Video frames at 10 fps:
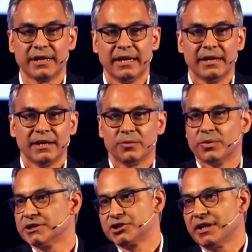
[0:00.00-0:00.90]

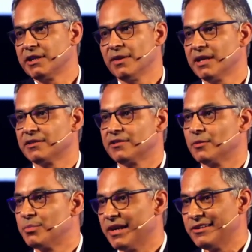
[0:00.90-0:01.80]
which I don't think is a
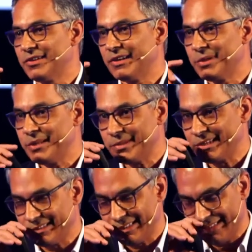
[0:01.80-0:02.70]
surprise to anybody because
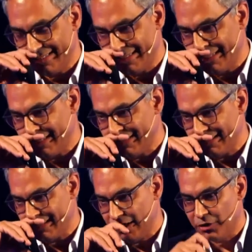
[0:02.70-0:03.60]
there's
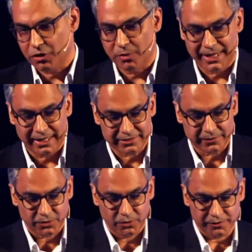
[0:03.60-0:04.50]
a lot of commonality for
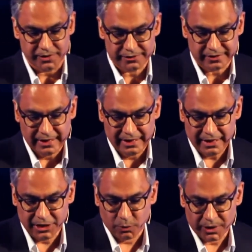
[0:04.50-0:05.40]
all of us. You
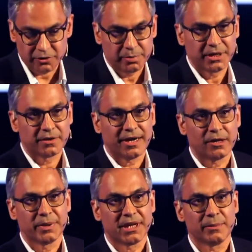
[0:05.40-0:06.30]
know, one has been around
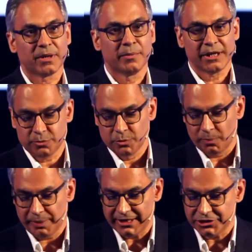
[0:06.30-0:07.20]
becoming much more
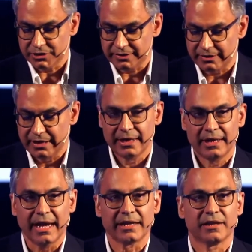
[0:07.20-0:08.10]
patient
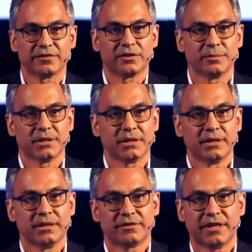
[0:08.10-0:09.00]
and
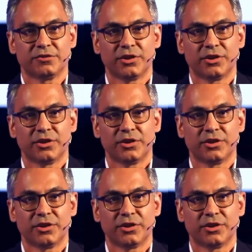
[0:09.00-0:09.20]
customer-centric,